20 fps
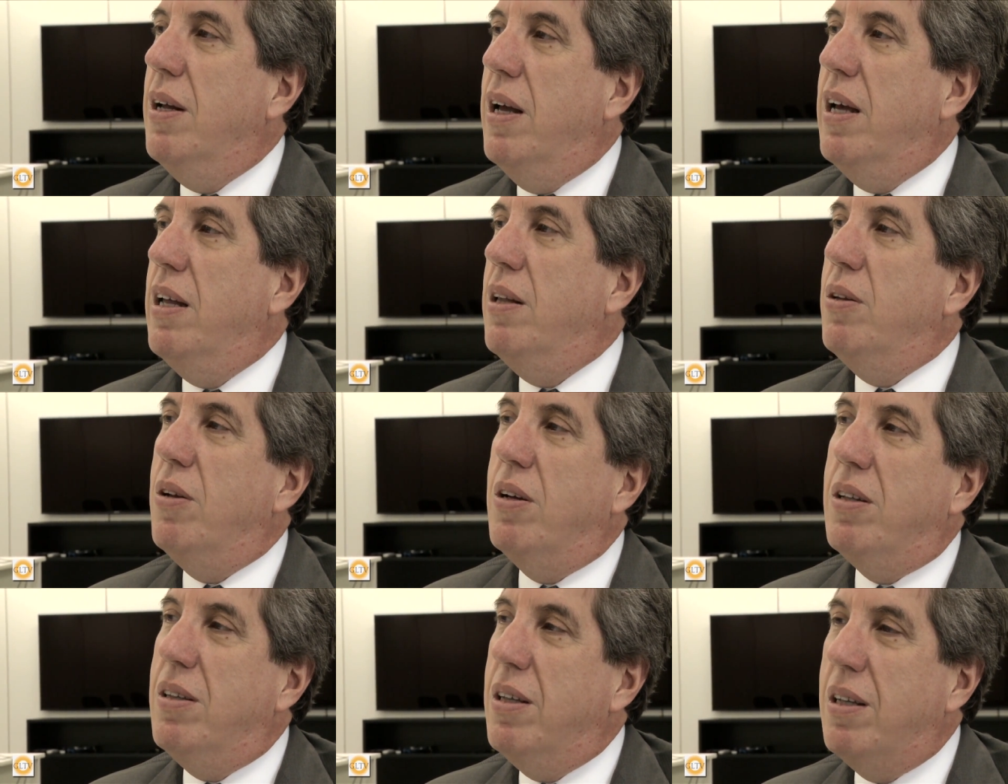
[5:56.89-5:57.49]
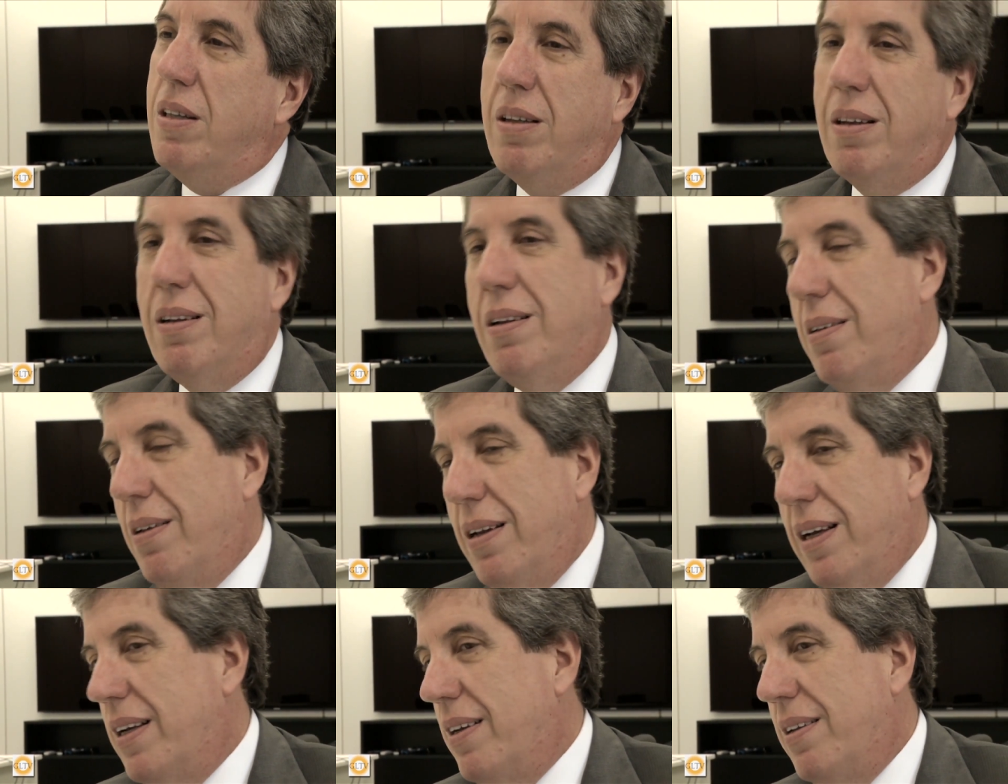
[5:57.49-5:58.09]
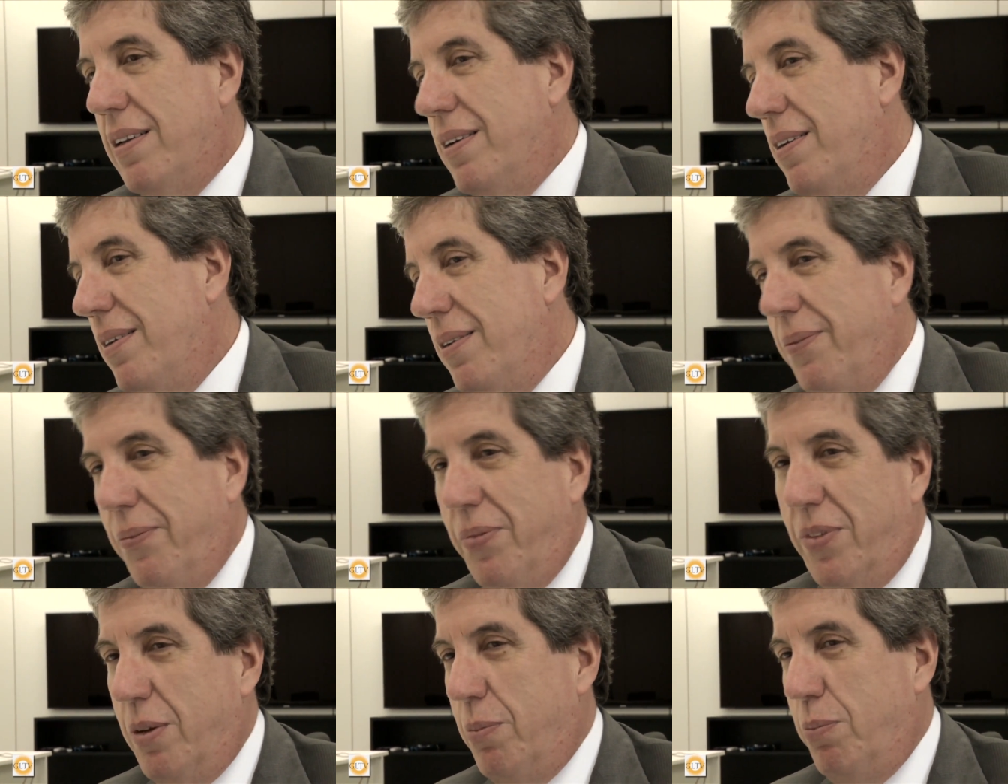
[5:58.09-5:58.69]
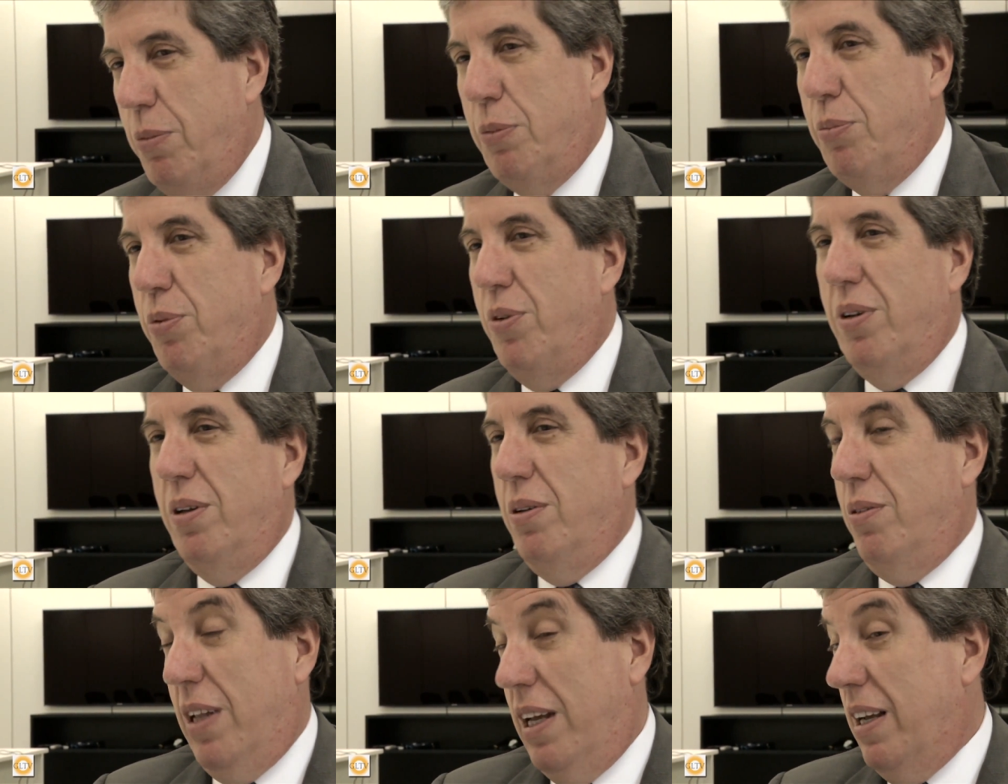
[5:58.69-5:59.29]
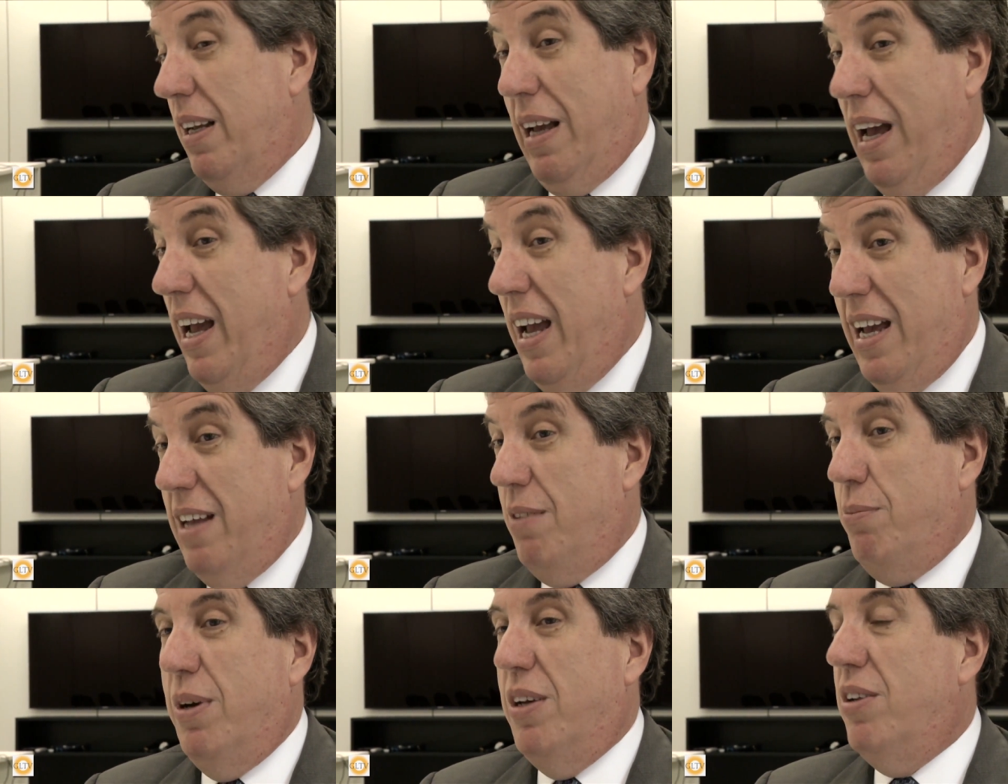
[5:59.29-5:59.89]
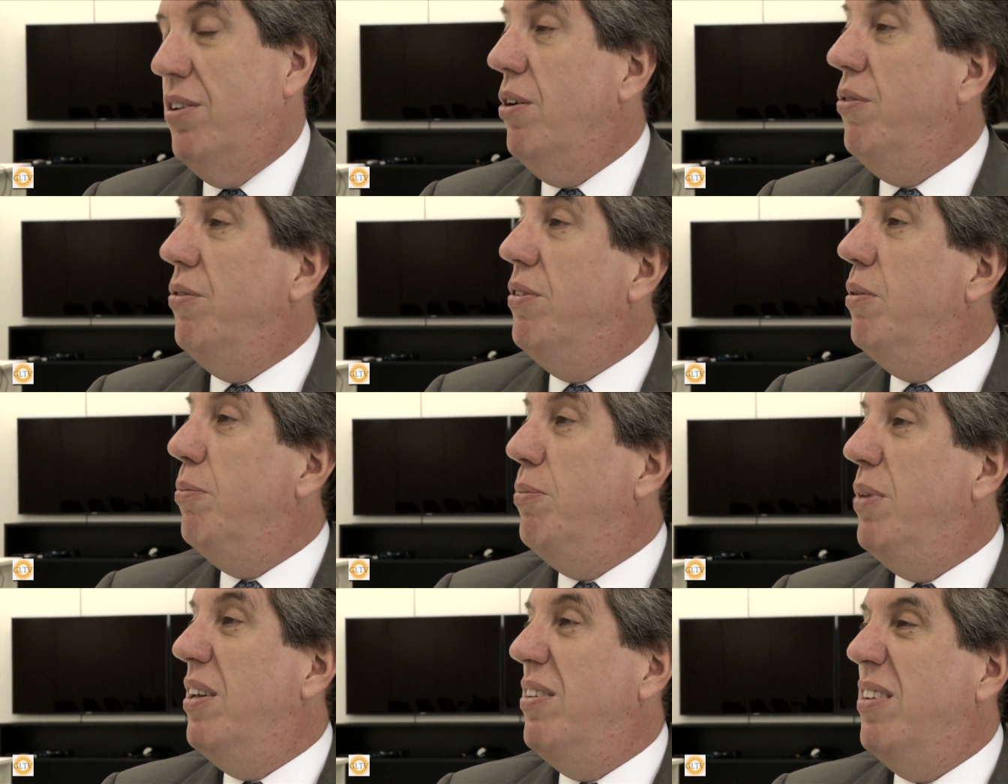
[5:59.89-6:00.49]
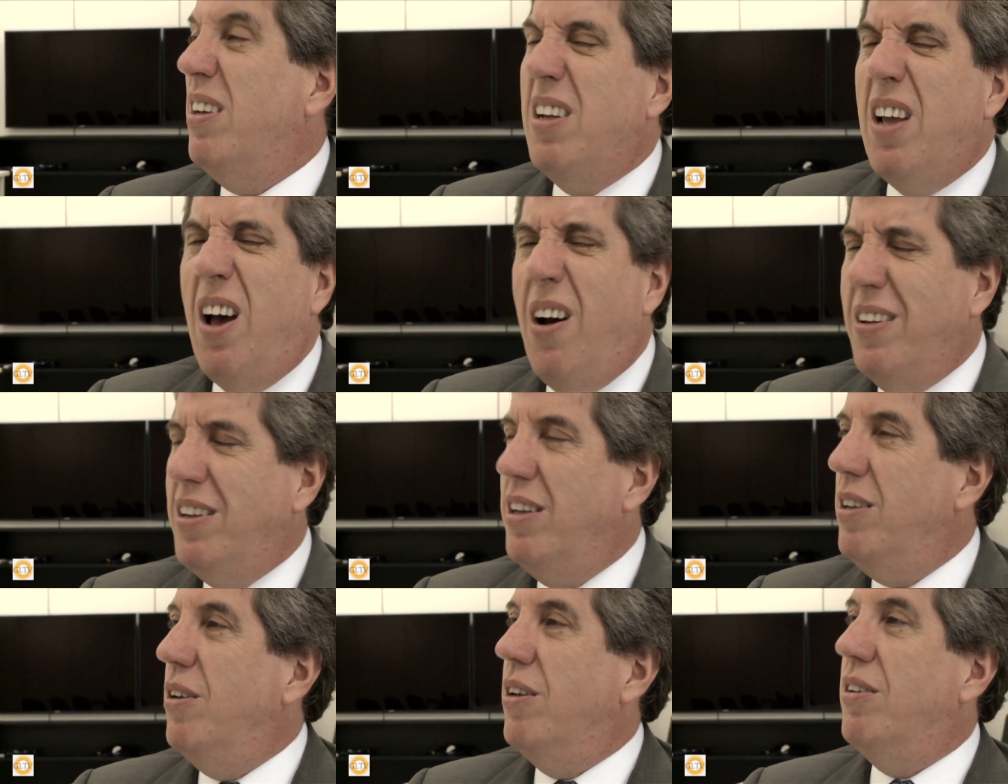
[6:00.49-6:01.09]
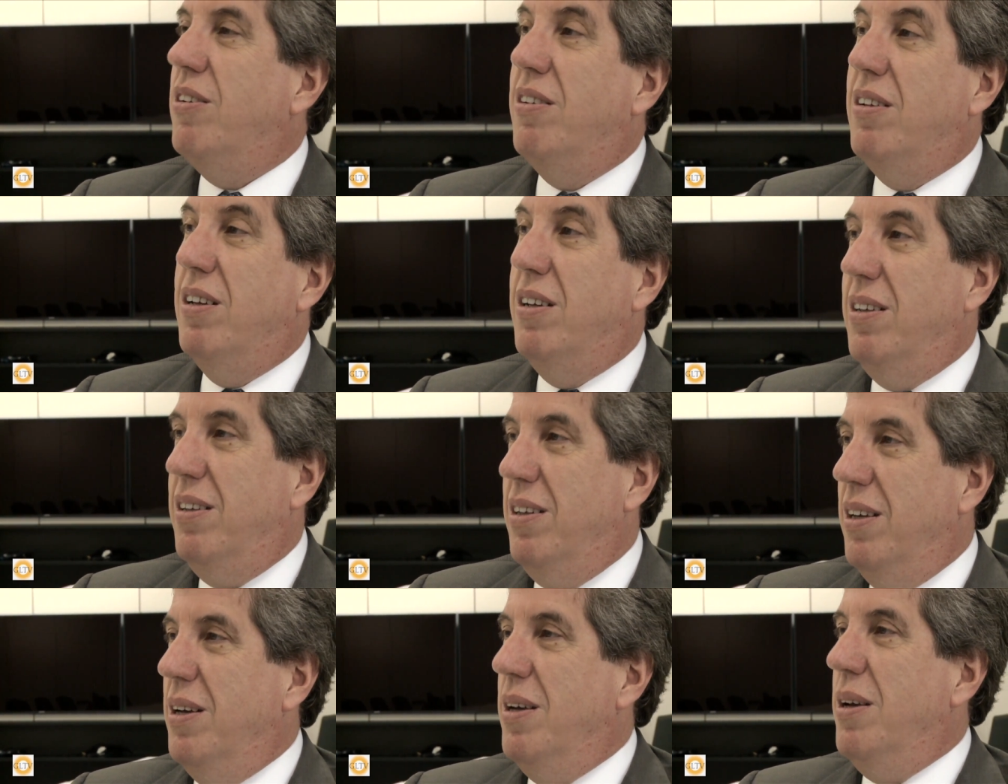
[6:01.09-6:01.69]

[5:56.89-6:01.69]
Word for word: And not that like the people, like I had myself in the past, say, no, I did not study.